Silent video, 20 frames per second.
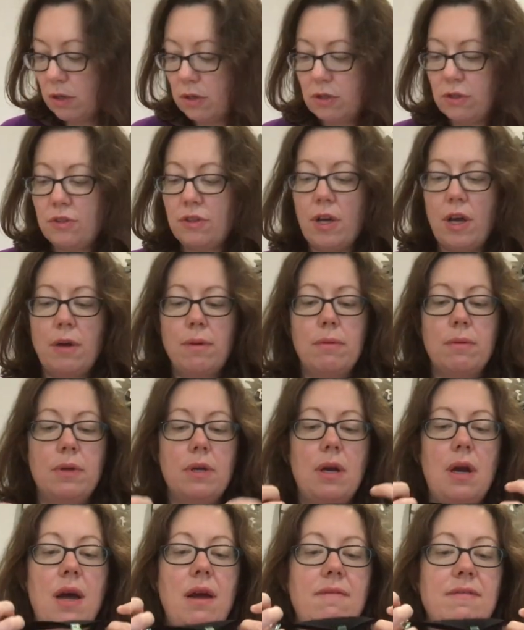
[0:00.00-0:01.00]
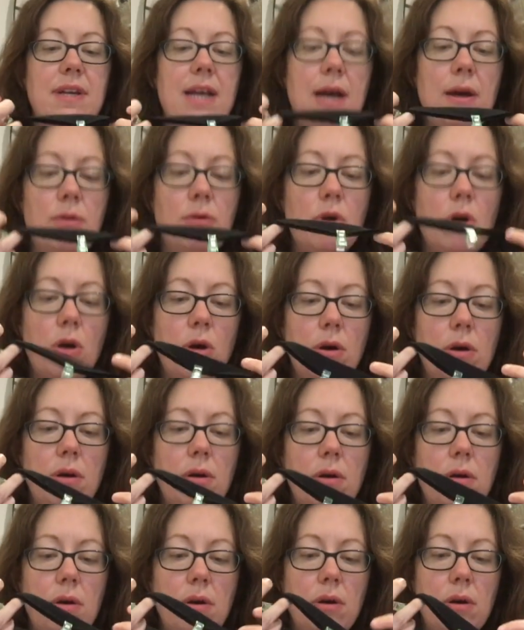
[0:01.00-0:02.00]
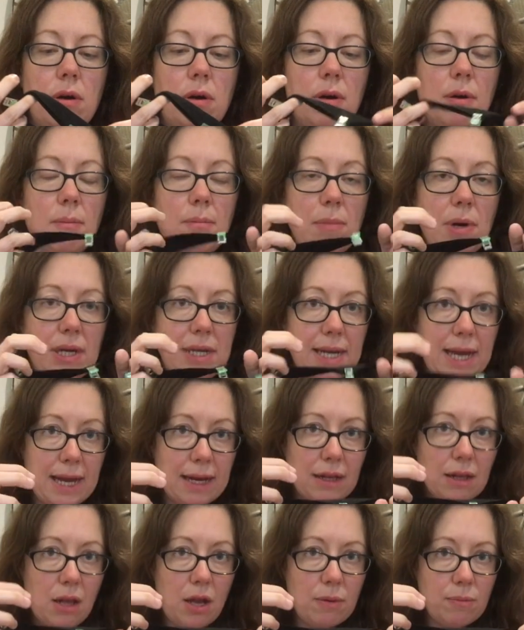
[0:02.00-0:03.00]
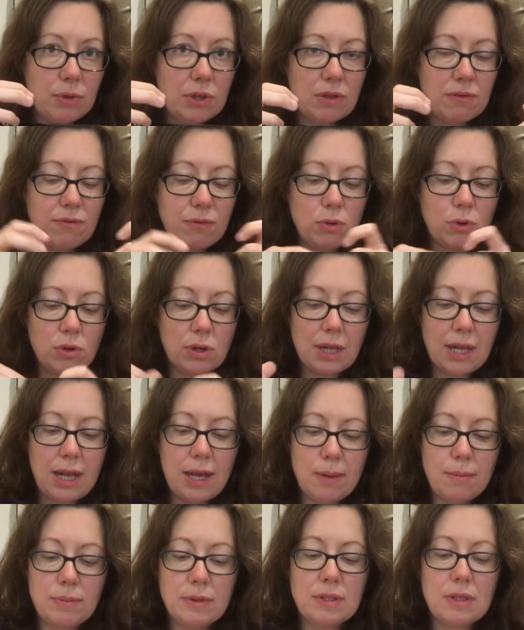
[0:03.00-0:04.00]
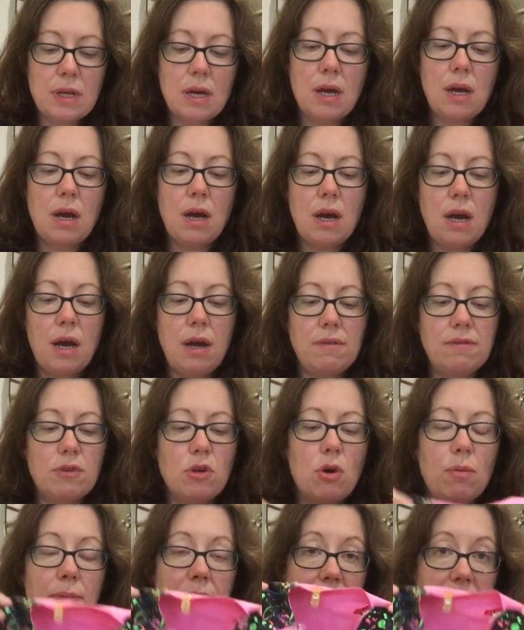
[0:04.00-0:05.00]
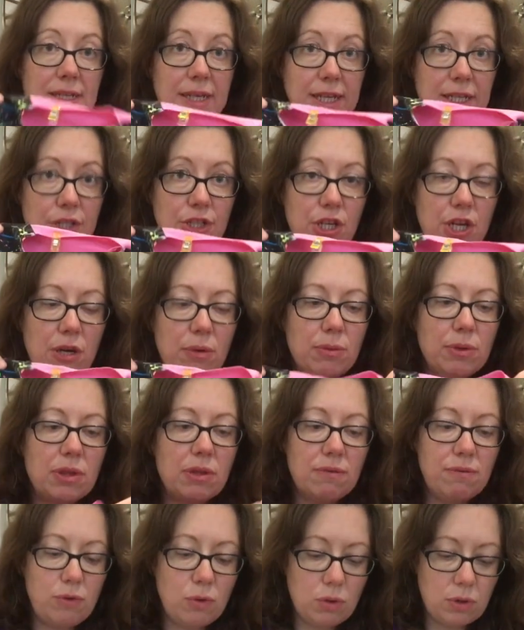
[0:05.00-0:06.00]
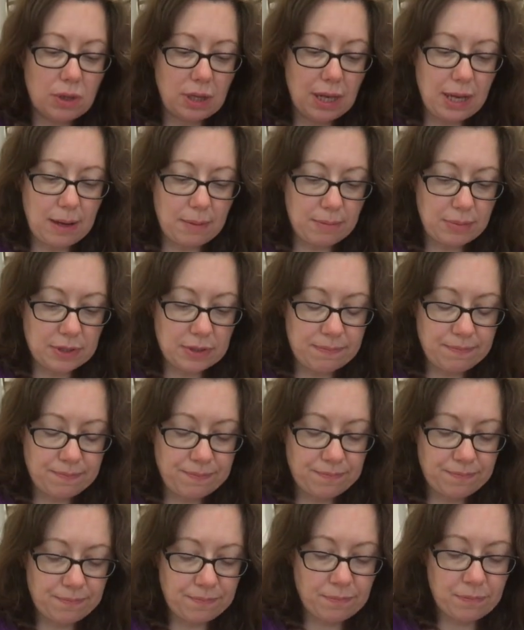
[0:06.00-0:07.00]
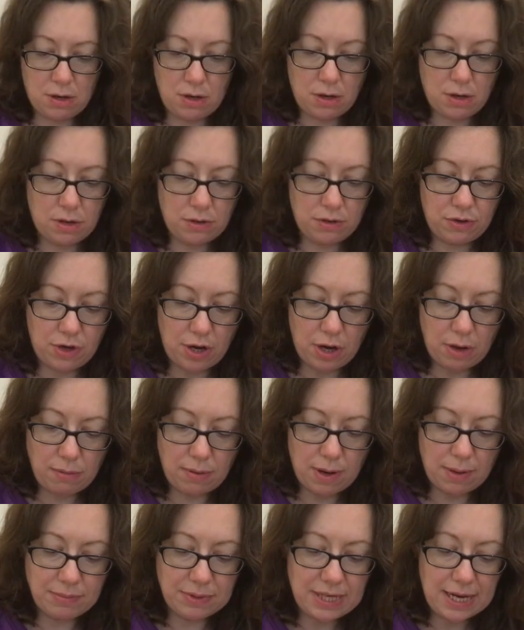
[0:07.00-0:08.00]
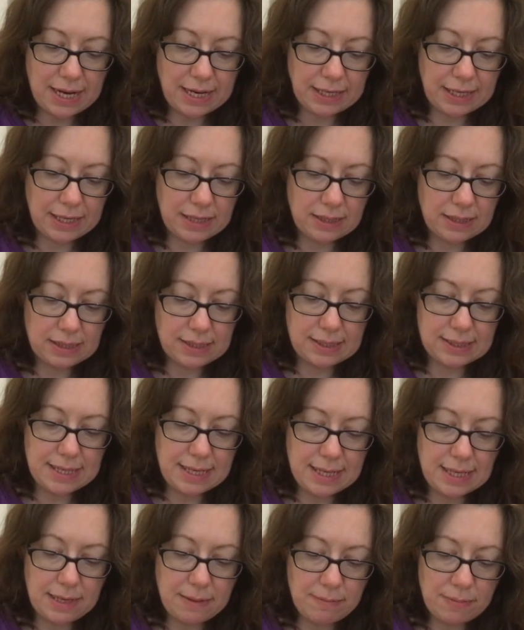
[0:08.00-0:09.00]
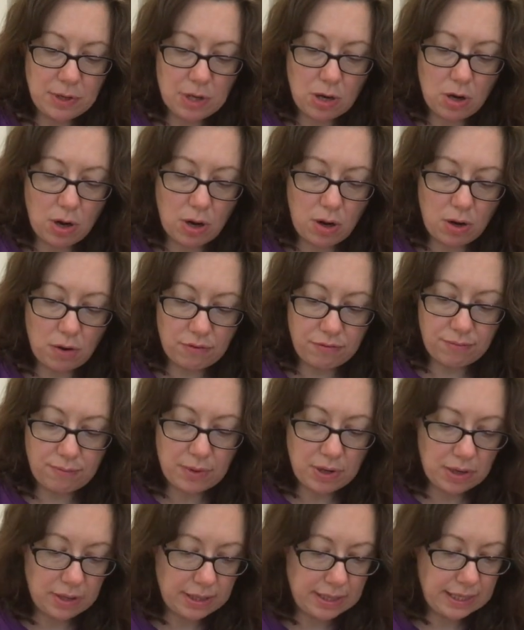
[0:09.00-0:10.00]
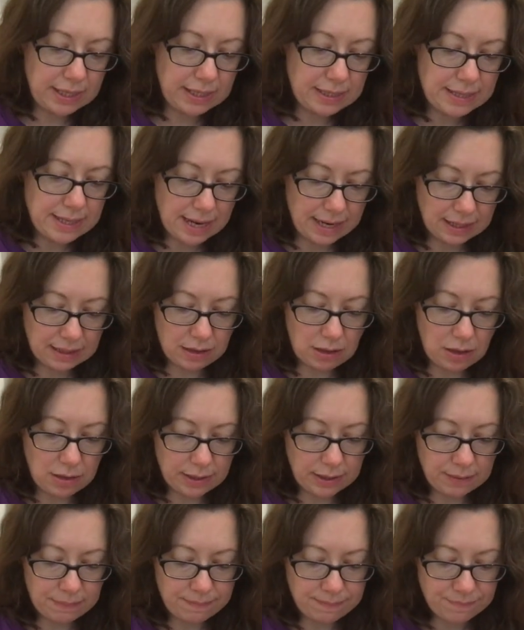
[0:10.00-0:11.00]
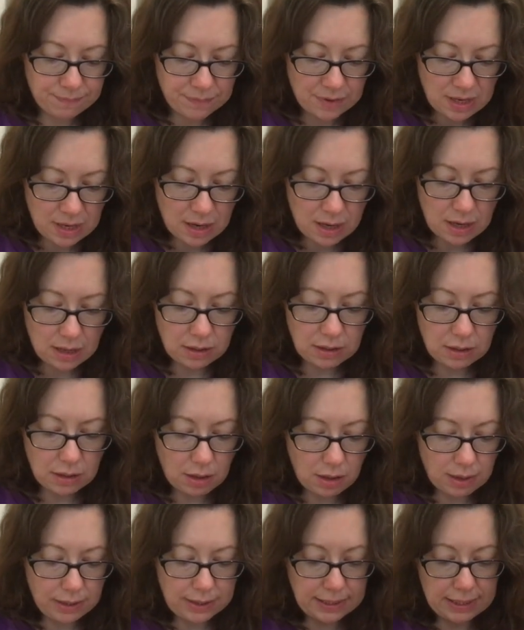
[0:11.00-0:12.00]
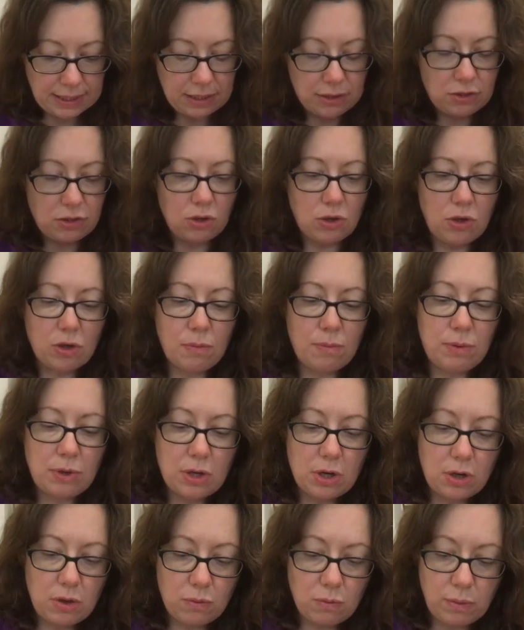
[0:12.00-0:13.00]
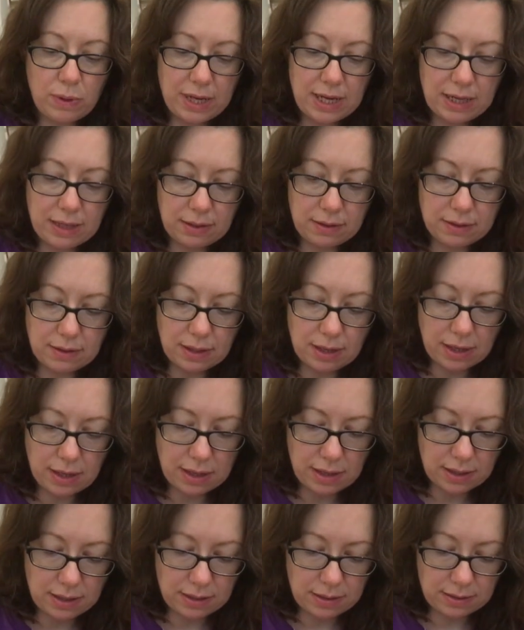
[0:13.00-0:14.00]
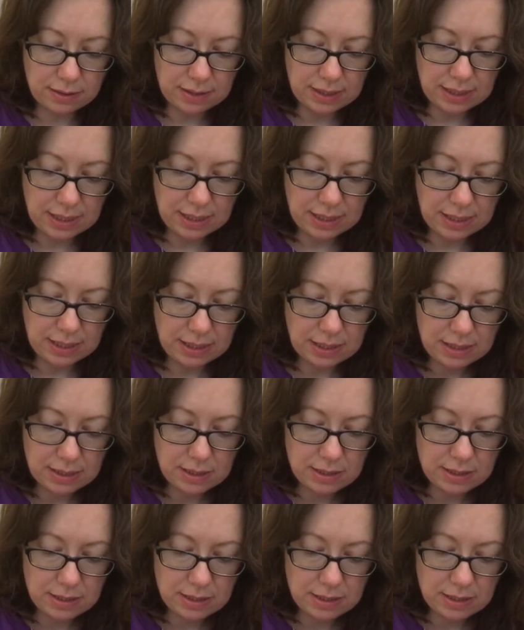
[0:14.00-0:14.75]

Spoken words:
So I've now got my neckline with the 4 clips. I've got my t-shirt with the 4 clips. So I'm taking the seam of my neckline and lining it up with the